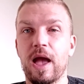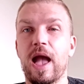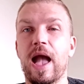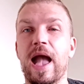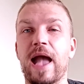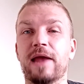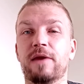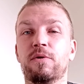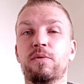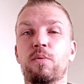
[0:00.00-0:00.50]

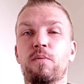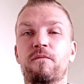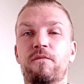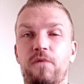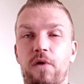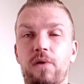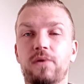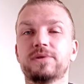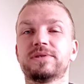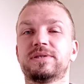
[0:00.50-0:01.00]
and
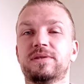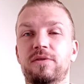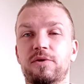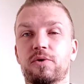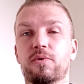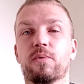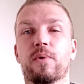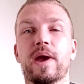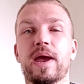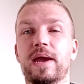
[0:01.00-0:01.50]
vaults the
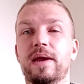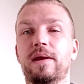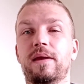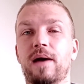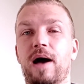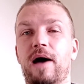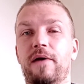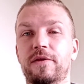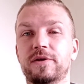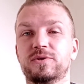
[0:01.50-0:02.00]
grade
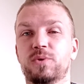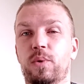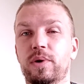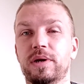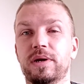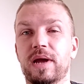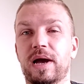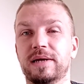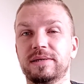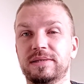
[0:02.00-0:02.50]
on the
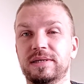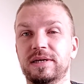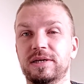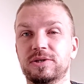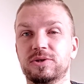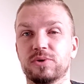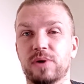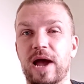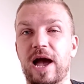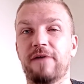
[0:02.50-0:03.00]
2019
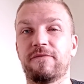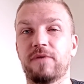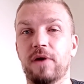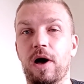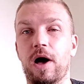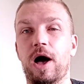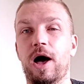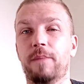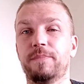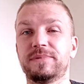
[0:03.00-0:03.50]
draft
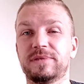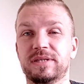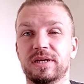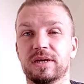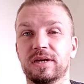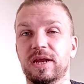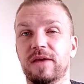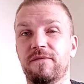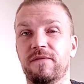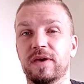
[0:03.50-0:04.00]
up
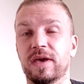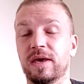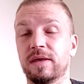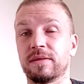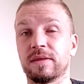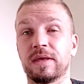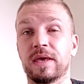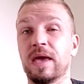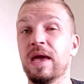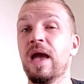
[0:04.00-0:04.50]

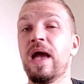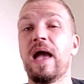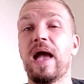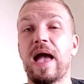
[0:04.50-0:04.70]
significantly.